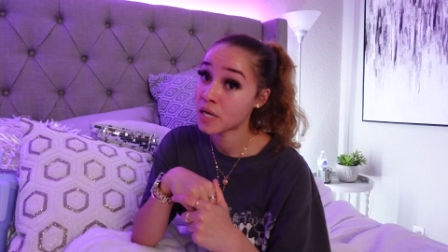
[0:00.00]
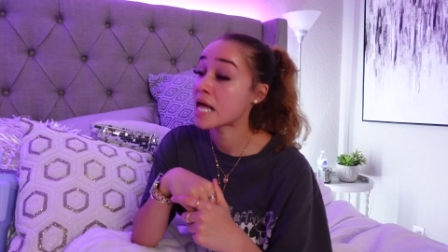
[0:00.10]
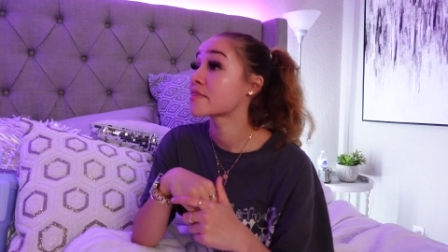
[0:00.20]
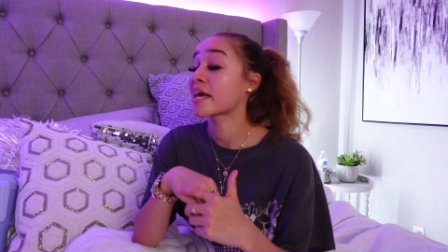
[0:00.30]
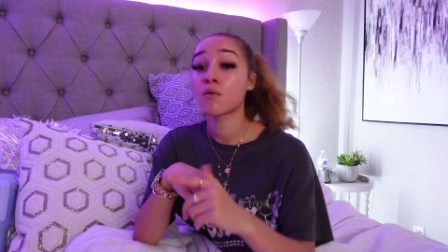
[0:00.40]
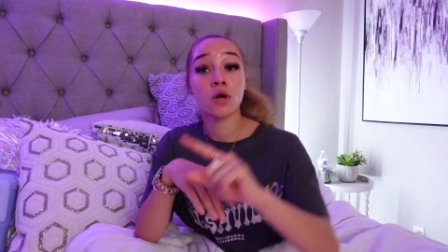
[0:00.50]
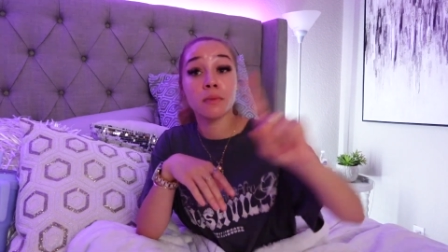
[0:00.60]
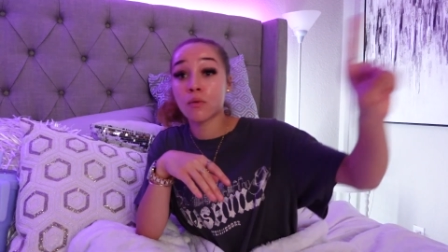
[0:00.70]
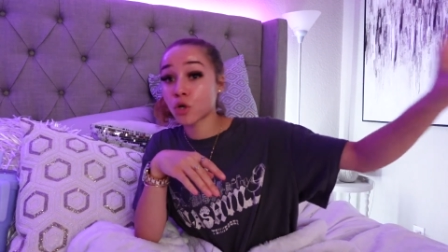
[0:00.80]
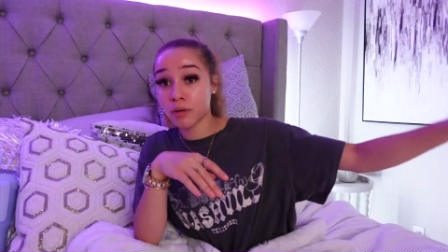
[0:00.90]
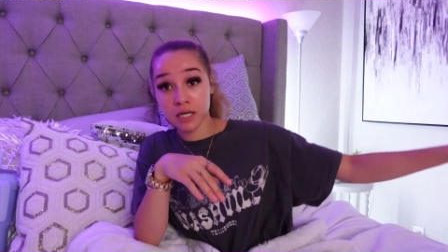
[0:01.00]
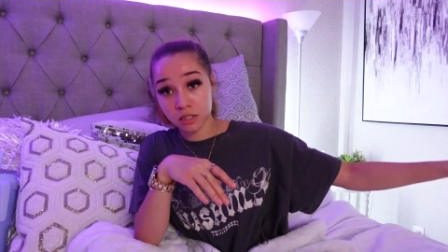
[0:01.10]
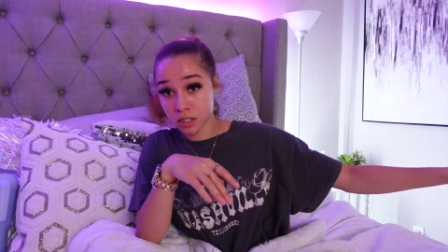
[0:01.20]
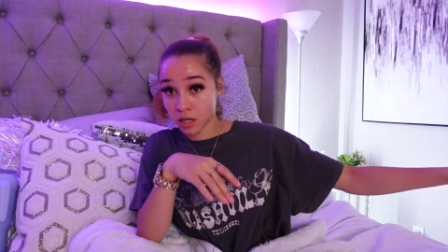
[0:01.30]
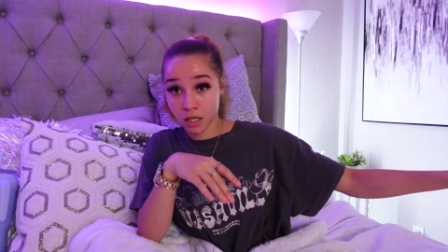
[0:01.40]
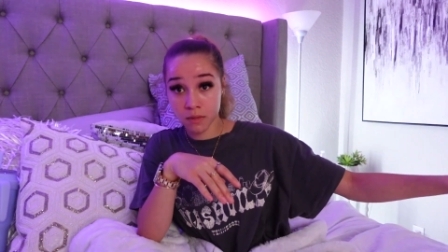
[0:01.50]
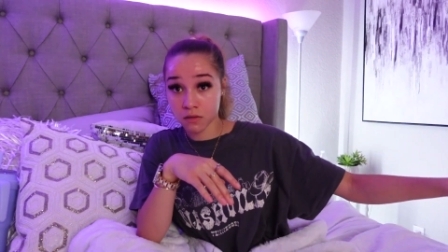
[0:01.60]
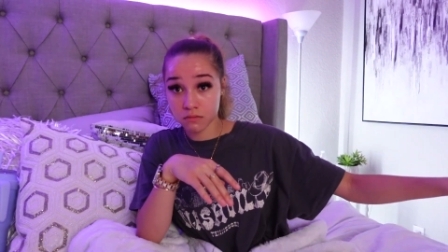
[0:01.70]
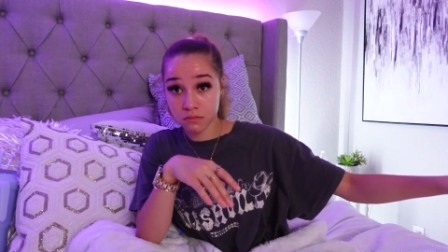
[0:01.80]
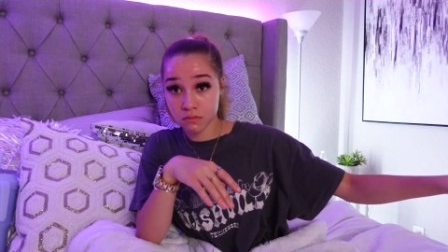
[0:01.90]
And they ain't worried about what nobody else is talking
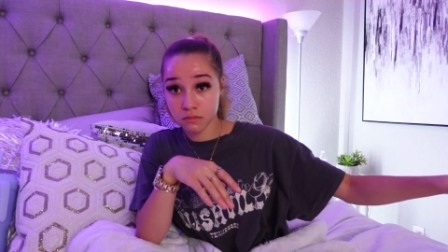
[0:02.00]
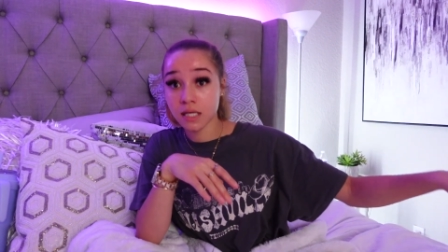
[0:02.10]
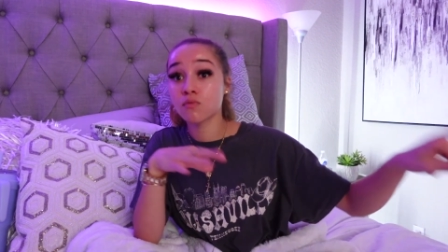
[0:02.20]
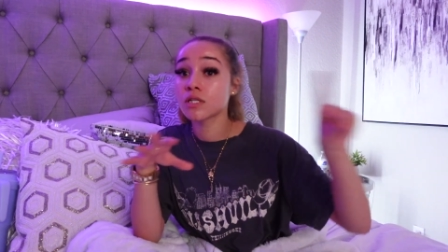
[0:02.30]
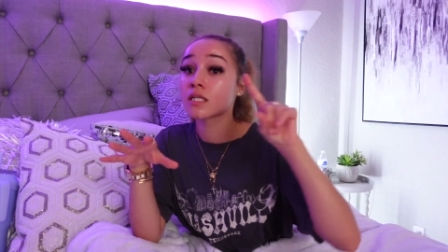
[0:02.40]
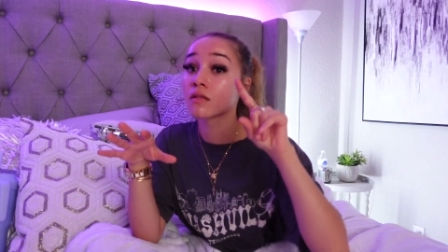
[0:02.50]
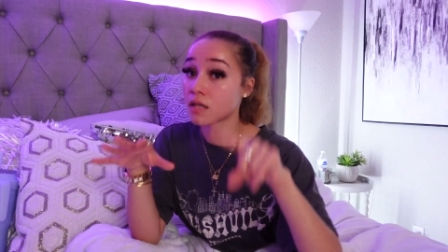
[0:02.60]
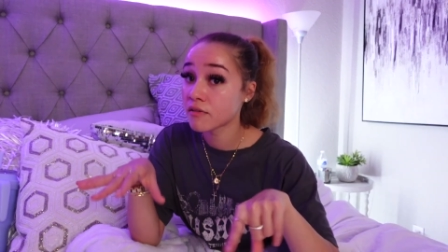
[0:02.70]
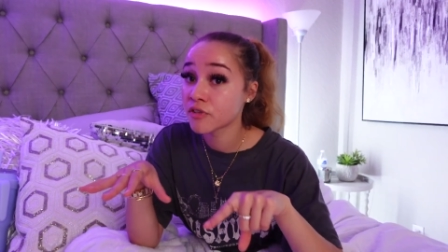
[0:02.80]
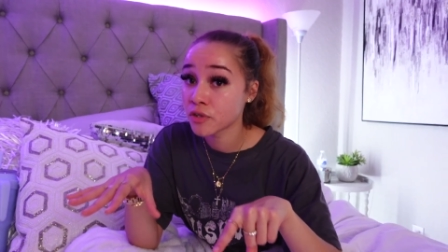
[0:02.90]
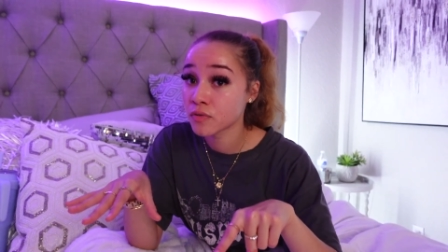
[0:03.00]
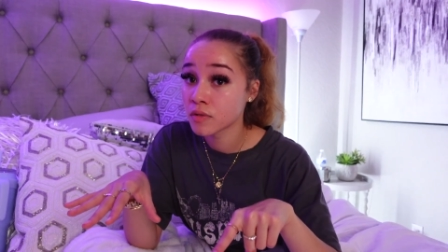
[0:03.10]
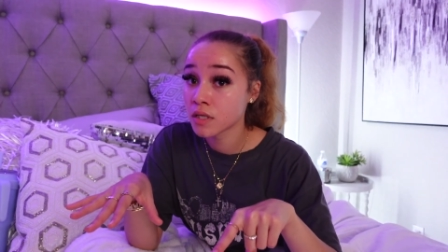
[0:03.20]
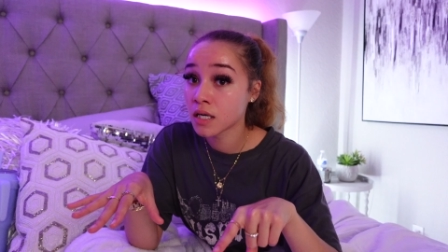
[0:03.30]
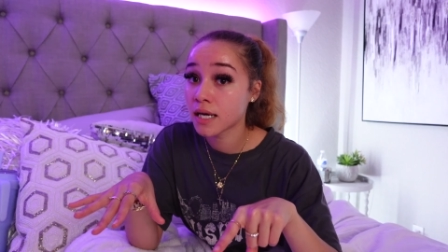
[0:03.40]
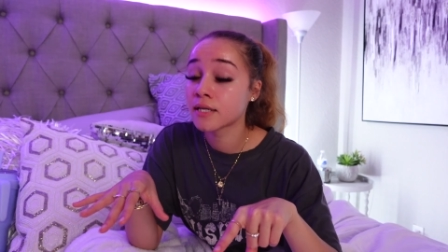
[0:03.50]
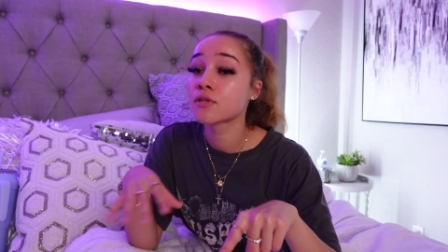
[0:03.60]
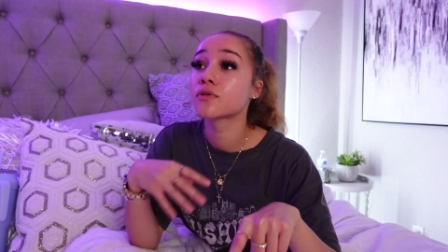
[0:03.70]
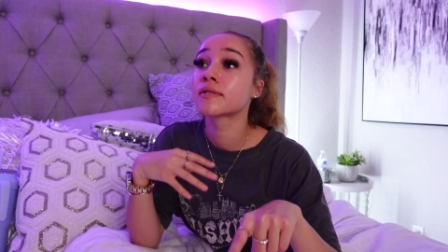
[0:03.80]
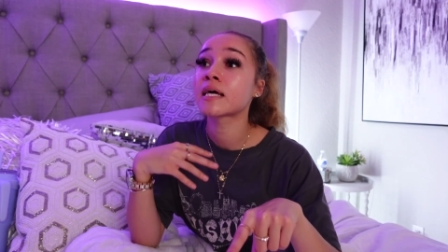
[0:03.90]
about. They really love you
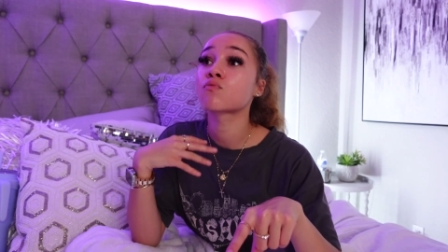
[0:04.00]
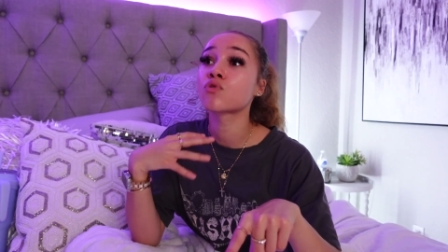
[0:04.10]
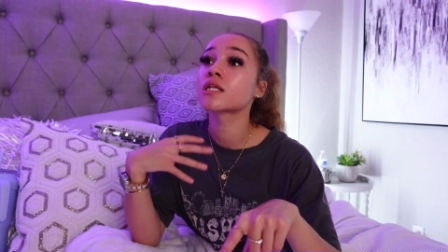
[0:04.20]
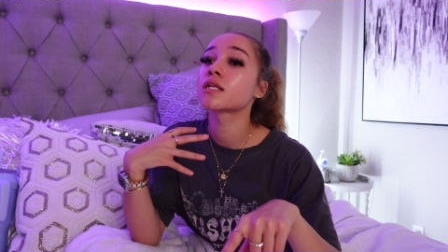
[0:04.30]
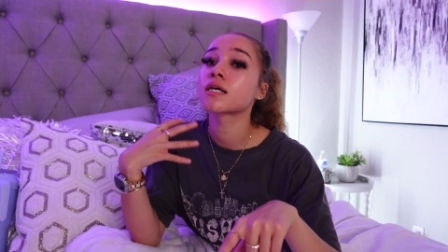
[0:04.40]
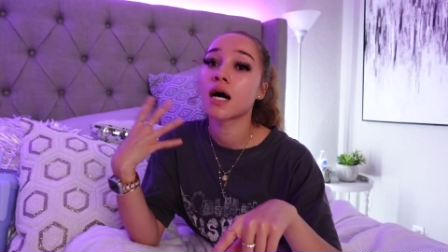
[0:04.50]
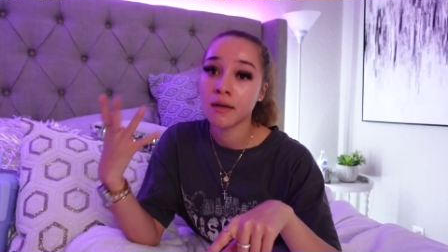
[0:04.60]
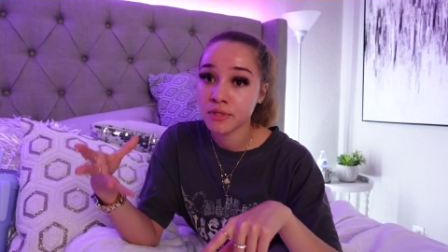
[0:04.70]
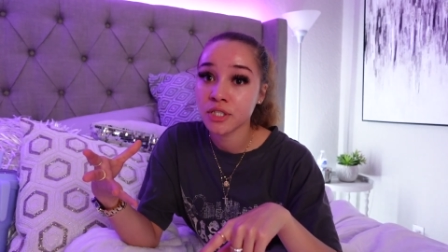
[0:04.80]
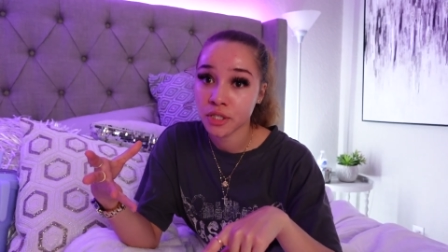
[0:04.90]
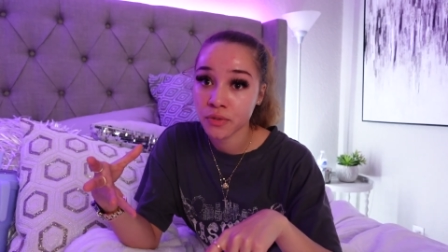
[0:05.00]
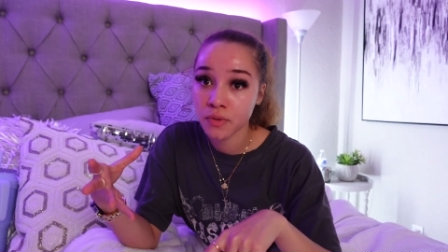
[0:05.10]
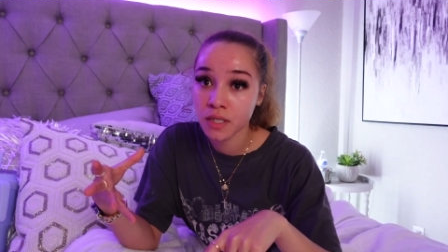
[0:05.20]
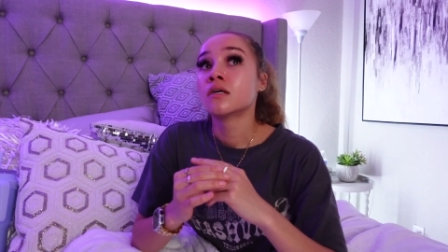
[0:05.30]
and they really look up to you.